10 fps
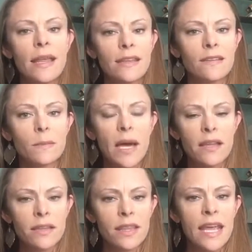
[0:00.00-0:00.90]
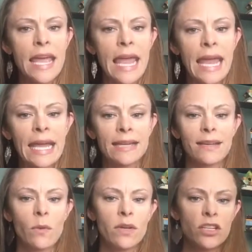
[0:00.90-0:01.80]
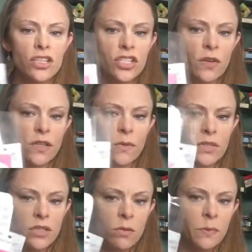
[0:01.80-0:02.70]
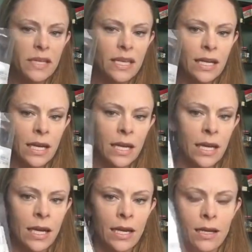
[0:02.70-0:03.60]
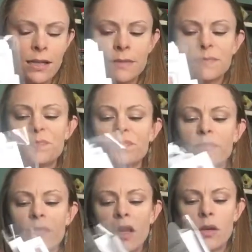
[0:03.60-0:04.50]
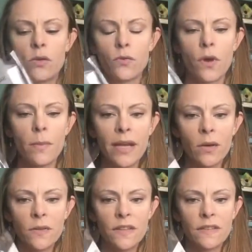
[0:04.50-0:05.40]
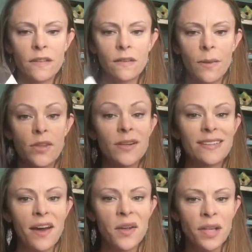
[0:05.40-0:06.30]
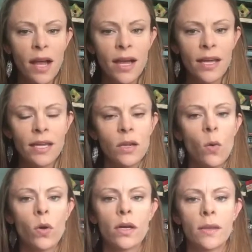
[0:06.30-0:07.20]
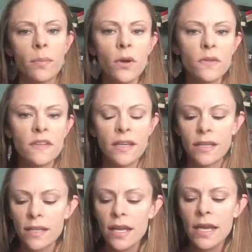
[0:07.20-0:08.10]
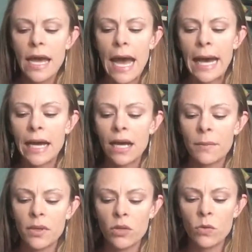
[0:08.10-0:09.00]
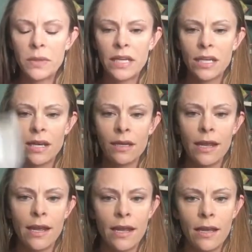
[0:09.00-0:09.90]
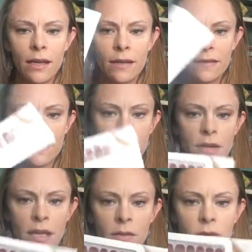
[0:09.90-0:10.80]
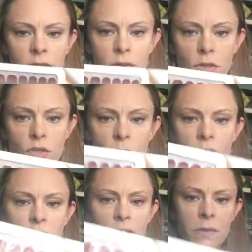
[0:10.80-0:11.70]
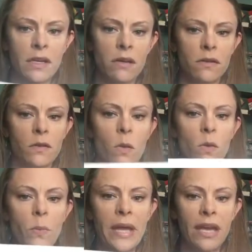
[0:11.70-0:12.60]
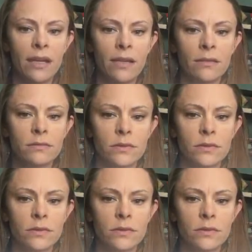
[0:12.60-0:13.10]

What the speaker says: this month, and I wanted to show you what you will be getting. For all my hostesses, whether it's online or in person, you'll be getting a set of nails of your choice. This one here is Coral Bay.